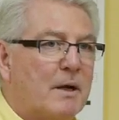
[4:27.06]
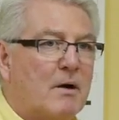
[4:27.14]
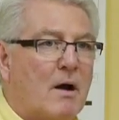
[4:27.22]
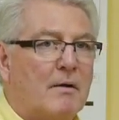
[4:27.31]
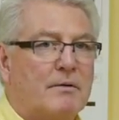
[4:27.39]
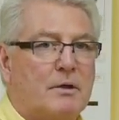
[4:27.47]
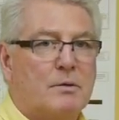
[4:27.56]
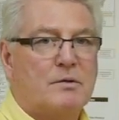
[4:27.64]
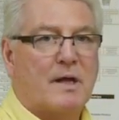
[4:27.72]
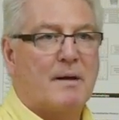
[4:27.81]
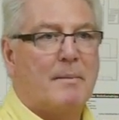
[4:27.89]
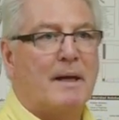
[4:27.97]
better off to
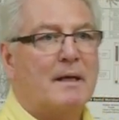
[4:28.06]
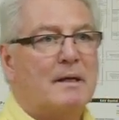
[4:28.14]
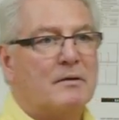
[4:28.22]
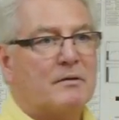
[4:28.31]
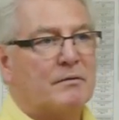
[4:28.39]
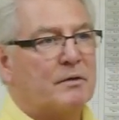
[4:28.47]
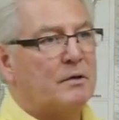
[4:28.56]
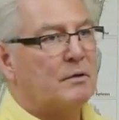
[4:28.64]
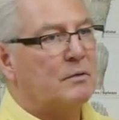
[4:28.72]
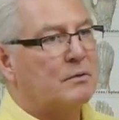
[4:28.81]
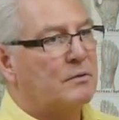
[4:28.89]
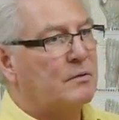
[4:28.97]
use AMA because if you
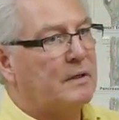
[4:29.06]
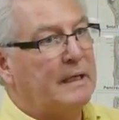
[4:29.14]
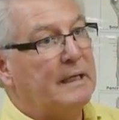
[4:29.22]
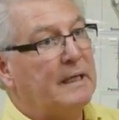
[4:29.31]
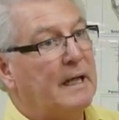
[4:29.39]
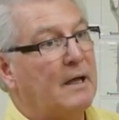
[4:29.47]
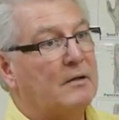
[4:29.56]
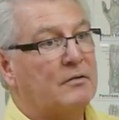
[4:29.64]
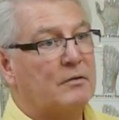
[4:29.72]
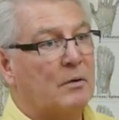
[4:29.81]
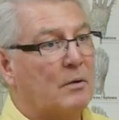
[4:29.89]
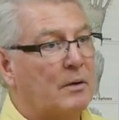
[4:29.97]
use
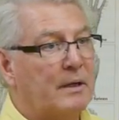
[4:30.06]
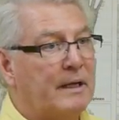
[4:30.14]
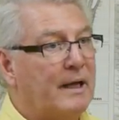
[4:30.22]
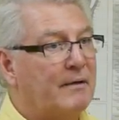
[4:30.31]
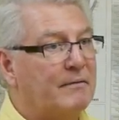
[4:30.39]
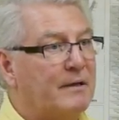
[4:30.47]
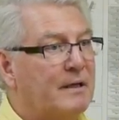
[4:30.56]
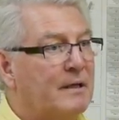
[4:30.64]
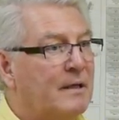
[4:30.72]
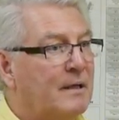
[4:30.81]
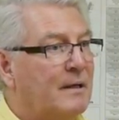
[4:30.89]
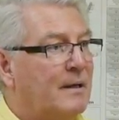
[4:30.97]
EDS or EAV,
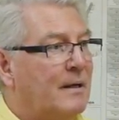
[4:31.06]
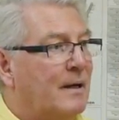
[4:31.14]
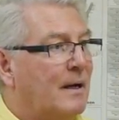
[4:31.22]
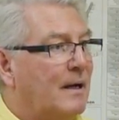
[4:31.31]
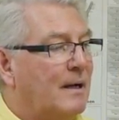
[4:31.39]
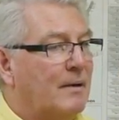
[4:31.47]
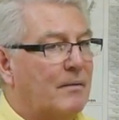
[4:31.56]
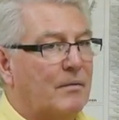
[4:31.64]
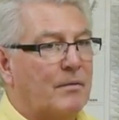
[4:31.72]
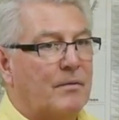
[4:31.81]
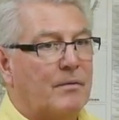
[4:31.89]
uh,